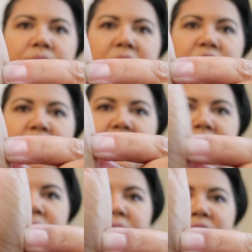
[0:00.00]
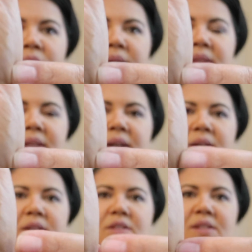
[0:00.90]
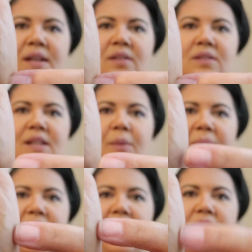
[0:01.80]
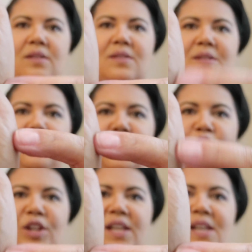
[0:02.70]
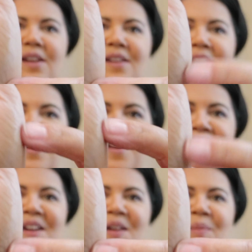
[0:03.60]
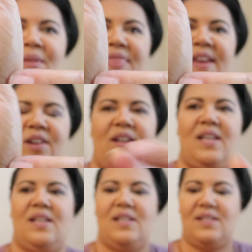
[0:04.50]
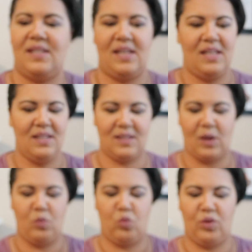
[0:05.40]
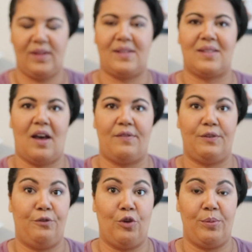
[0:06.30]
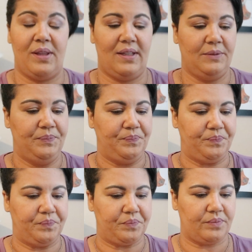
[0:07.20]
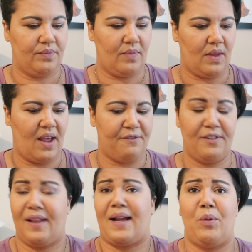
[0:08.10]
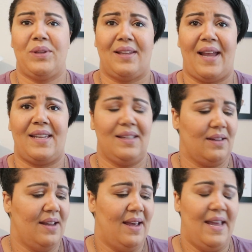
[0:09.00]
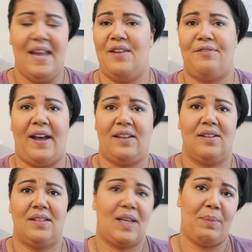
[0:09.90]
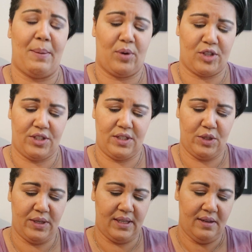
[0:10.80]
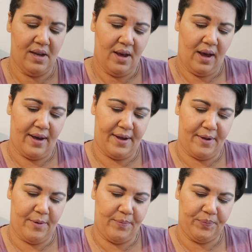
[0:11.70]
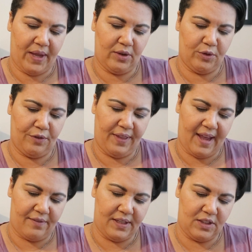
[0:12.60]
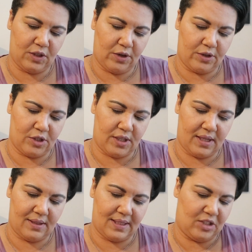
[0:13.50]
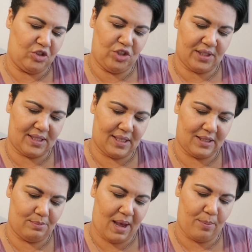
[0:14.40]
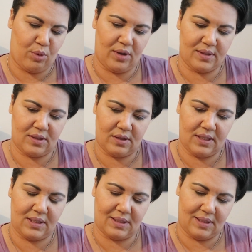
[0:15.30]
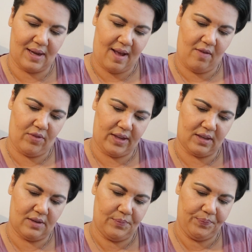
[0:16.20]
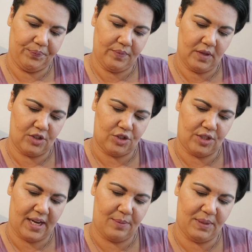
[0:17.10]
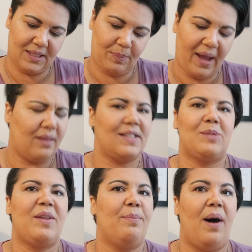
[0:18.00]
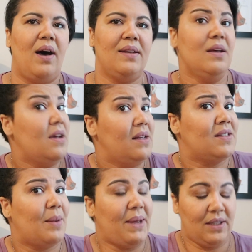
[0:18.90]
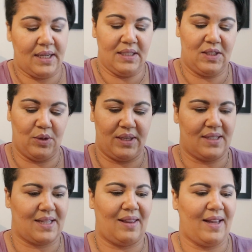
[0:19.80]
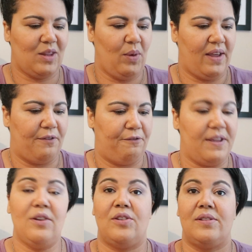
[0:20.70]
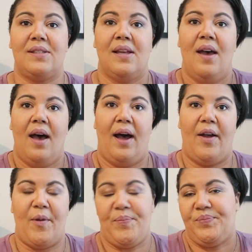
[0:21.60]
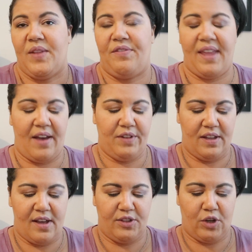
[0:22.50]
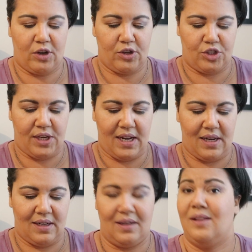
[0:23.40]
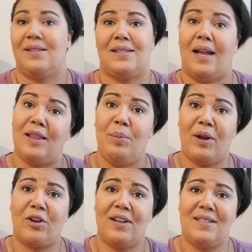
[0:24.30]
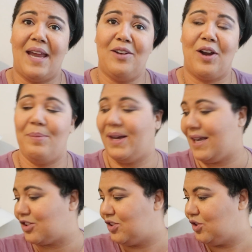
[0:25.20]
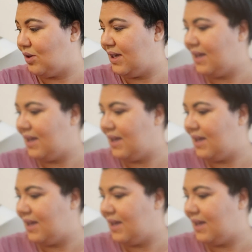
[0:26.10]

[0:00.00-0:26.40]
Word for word: I tried to swatch it right there. It just kind of looks like my hand is dirty. But there it is. It is a really soft formula. I feel like I would like it if I could get my brush into it. Um, I don't know if they have any darker shades. This just says matte bronzer. It doesn't have like a, a shade, but it's by Elizabeth Mott. So I may look into it because I like the way it feels. Um, if they have a, a, darker shade and a slightly bigger container, I might actually try it